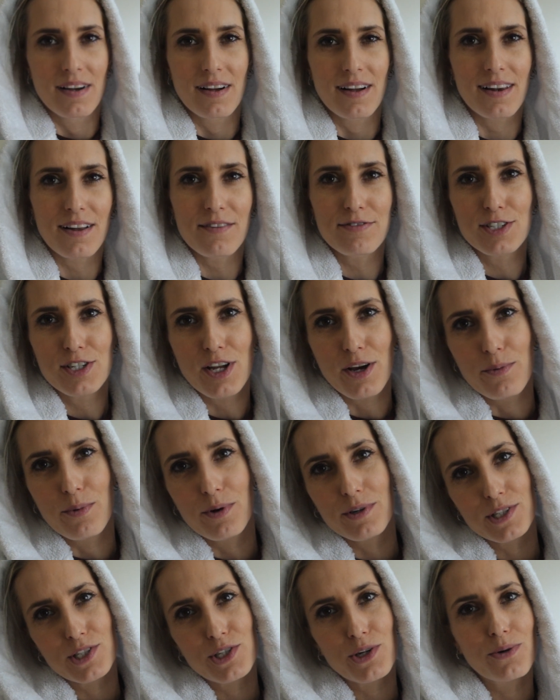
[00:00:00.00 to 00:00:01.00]
I'd love to know,
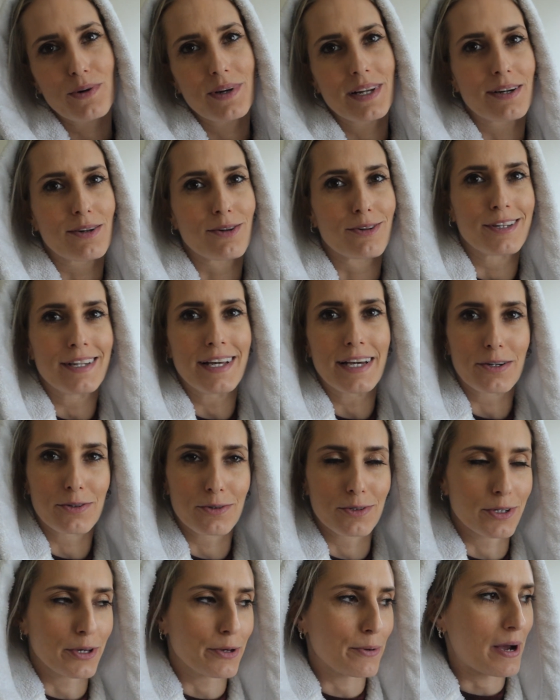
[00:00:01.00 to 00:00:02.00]
what's your little
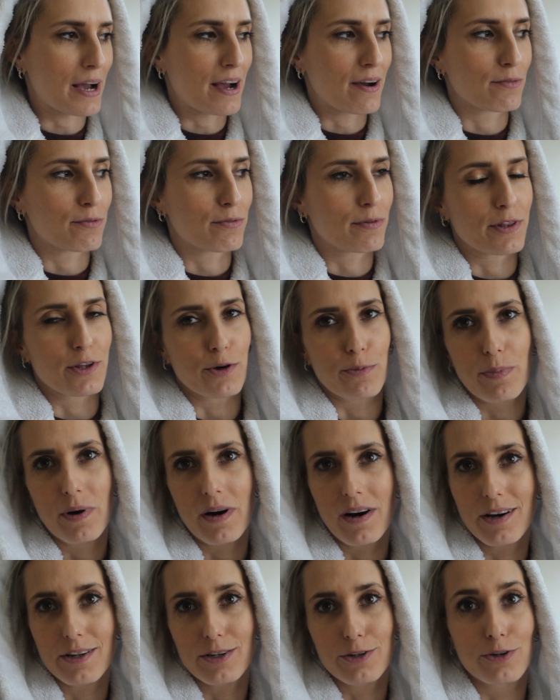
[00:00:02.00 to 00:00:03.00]
niggle you have with your
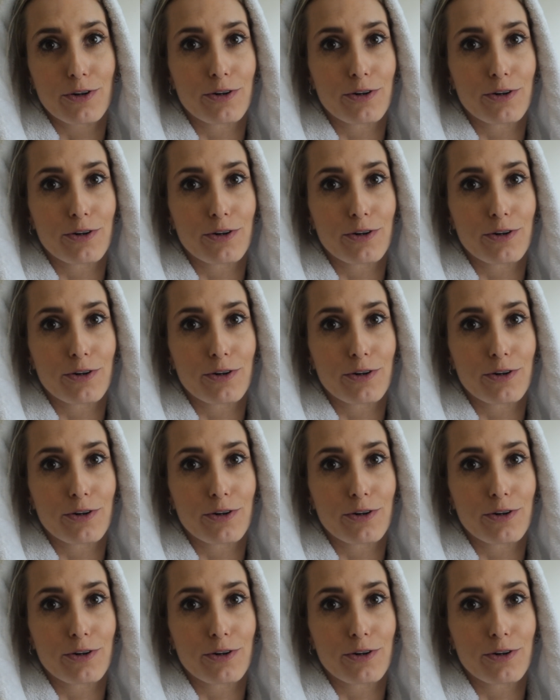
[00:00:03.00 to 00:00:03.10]
partner,